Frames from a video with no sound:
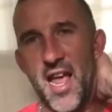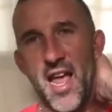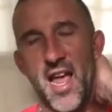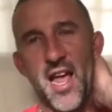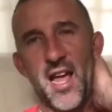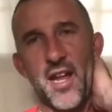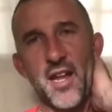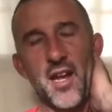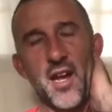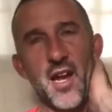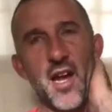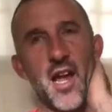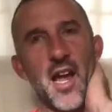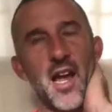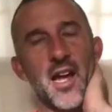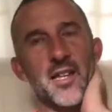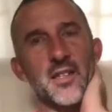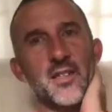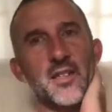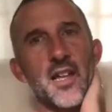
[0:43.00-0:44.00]
And
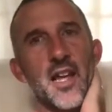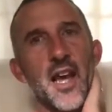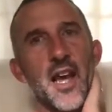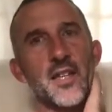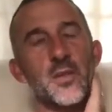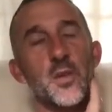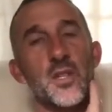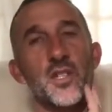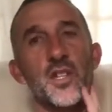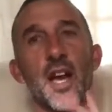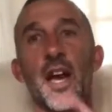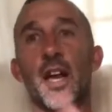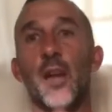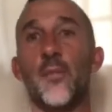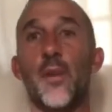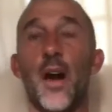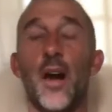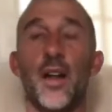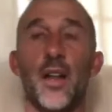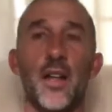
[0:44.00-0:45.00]
as we chat
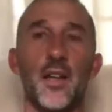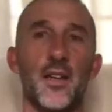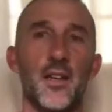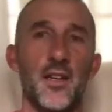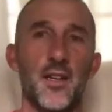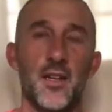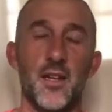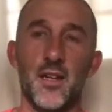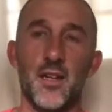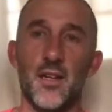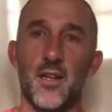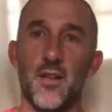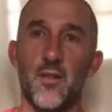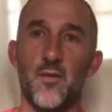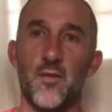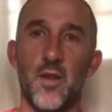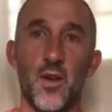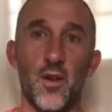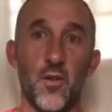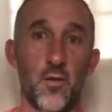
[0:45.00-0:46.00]
about it,
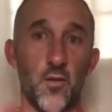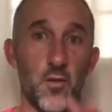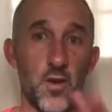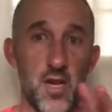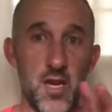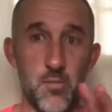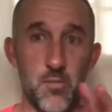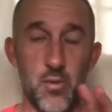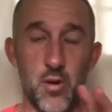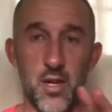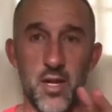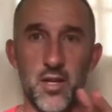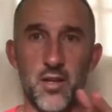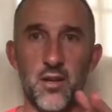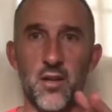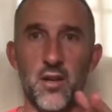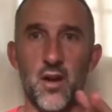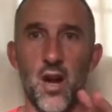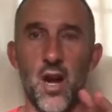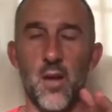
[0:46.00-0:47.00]
feel free to put in
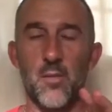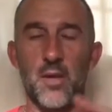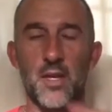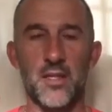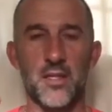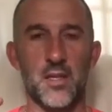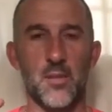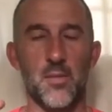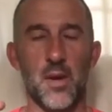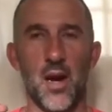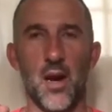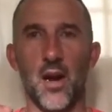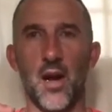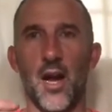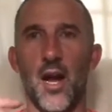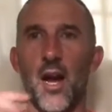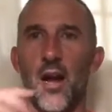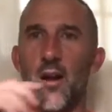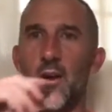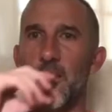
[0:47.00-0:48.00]
your comments about
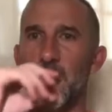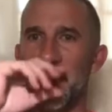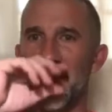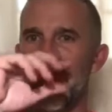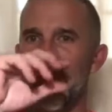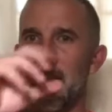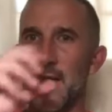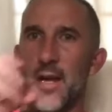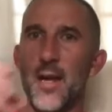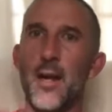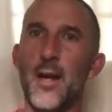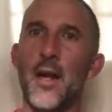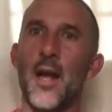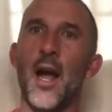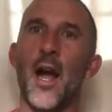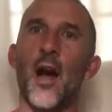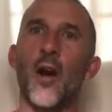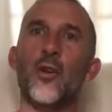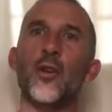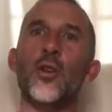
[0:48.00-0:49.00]

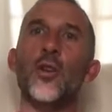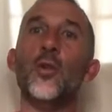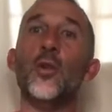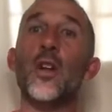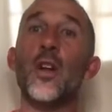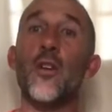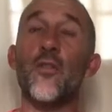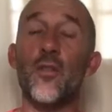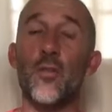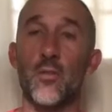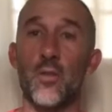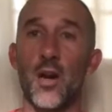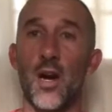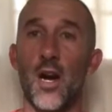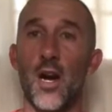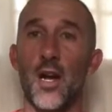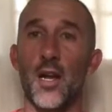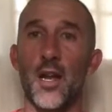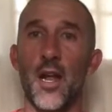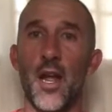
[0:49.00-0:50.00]
how you hear from
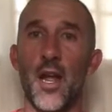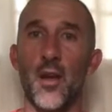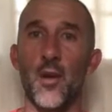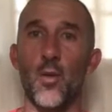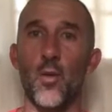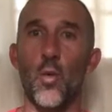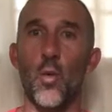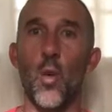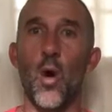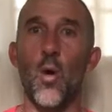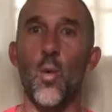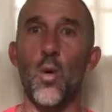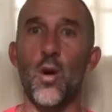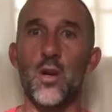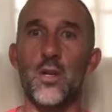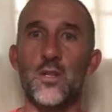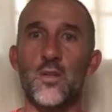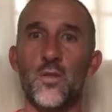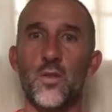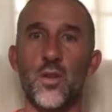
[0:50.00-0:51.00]
God and what
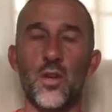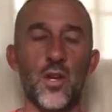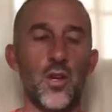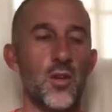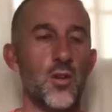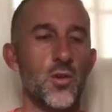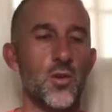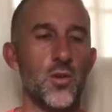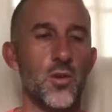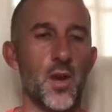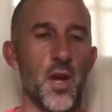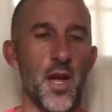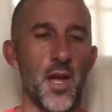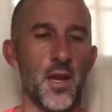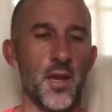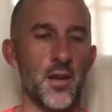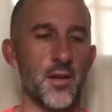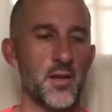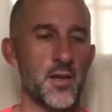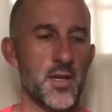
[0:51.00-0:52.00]
works for you
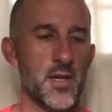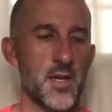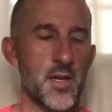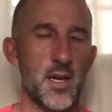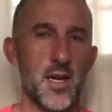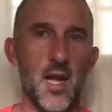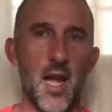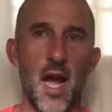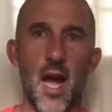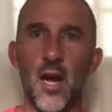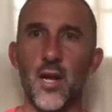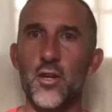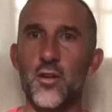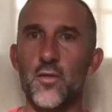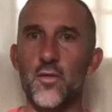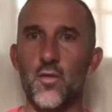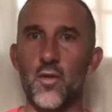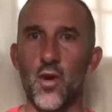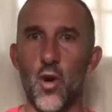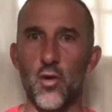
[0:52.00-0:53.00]
and how
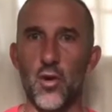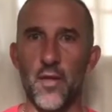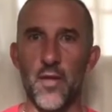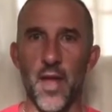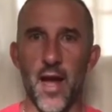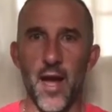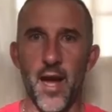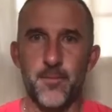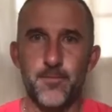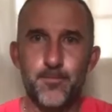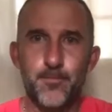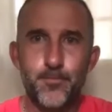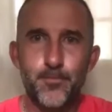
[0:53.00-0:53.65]
you've grown in that.